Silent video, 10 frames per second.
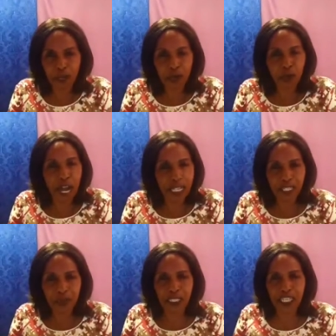You ask
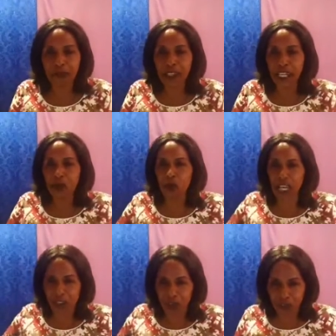yourself, then you
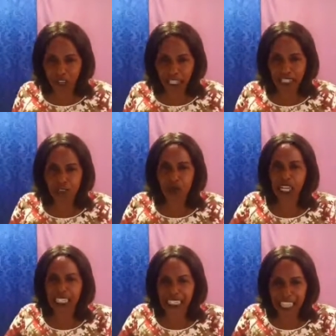get offended, you
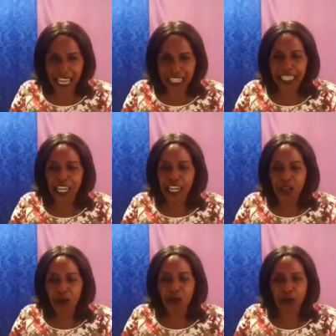get sad,
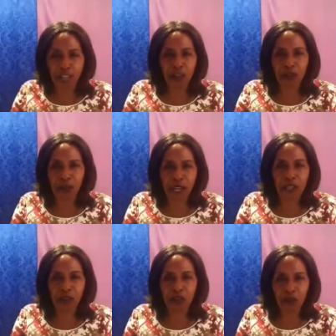you find you find
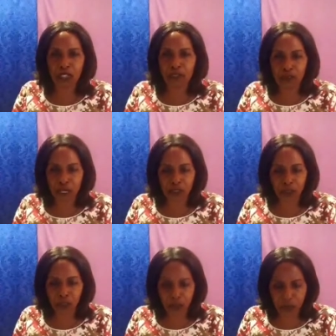it so depressed,
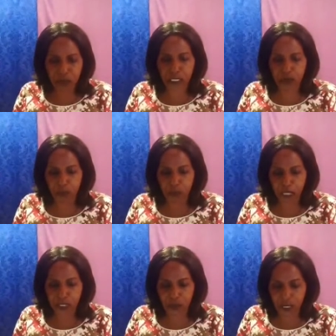you depress, you
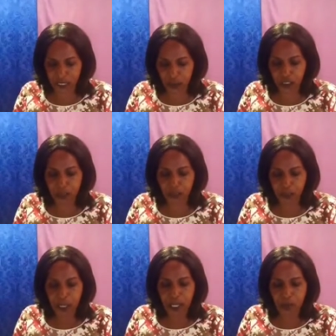press, you you, de
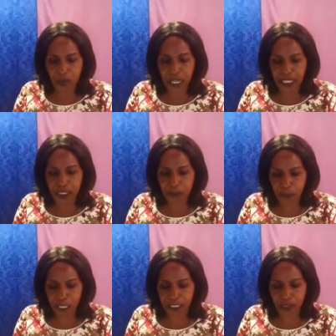you get
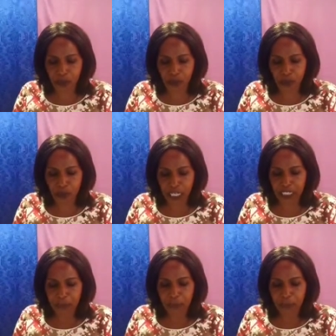depressed. So you start